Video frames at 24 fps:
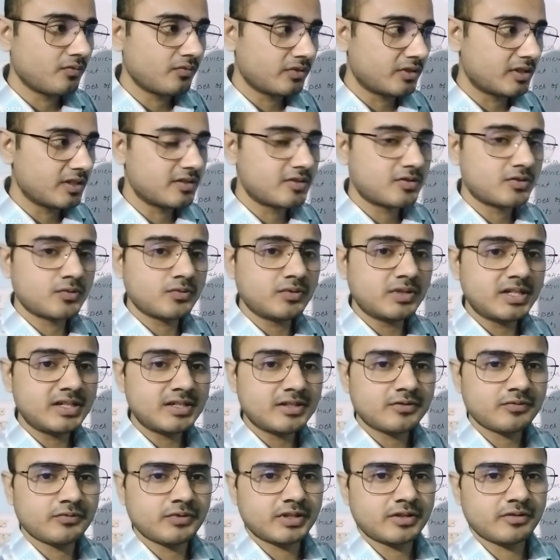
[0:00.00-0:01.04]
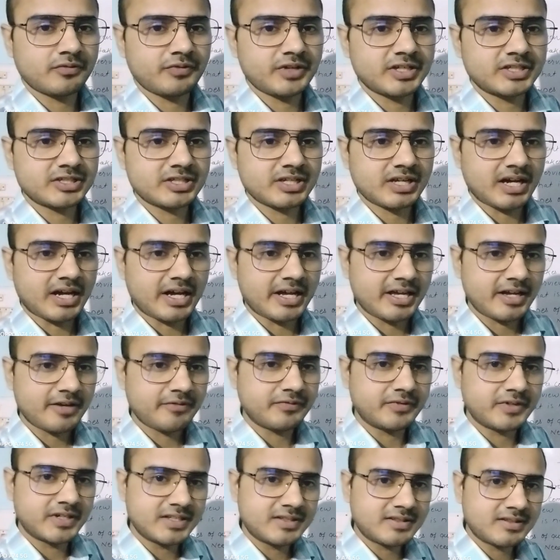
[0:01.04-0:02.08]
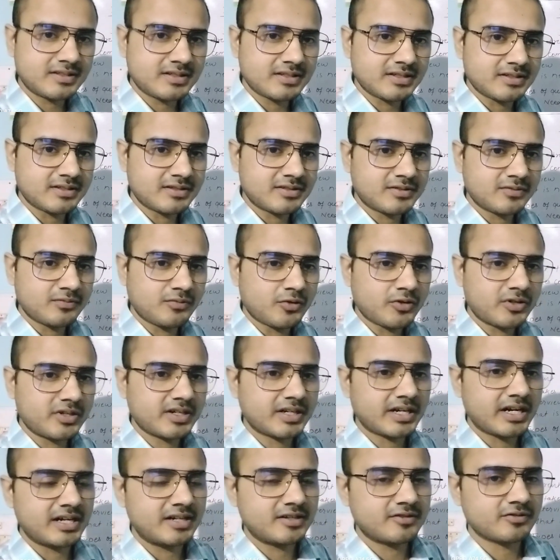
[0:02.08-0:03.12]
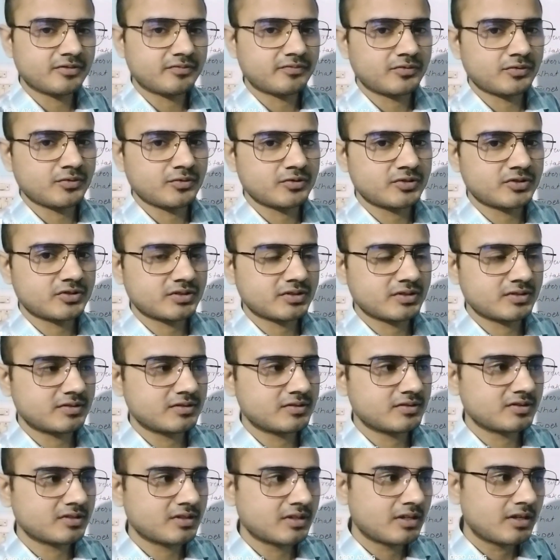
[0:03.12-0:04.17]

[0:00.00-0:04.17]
the students with which I have discussed what kinds of questions